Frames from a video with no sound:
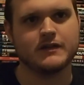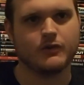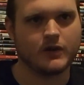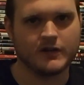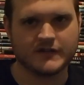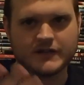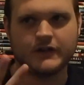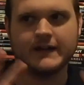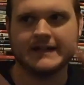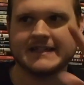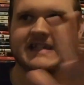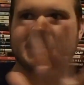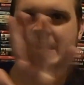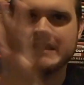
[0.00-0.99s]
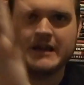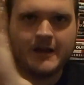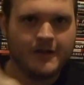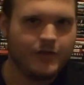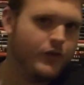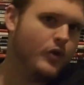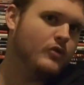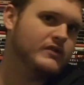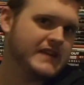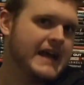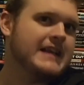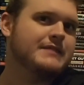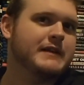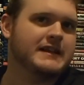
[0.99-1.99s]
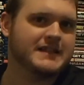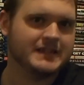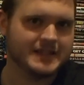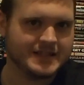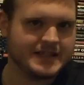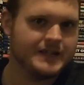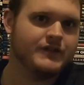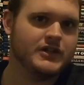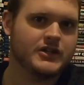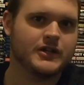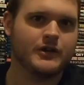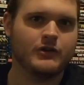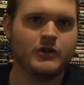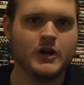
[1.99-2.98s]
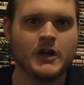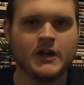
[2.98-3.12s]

or until I see those aspects of the TV show,